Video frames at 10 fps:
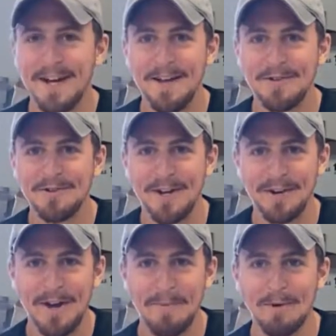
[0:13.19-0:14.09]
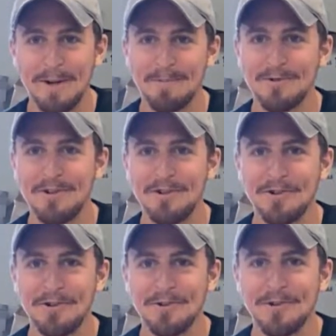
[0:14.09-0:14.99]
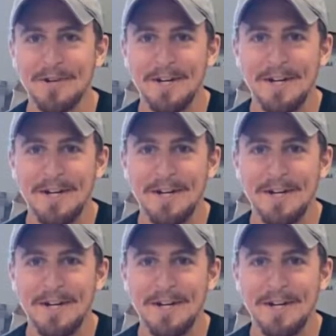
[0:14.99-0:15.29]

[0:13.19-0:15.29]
and the standard operating procedures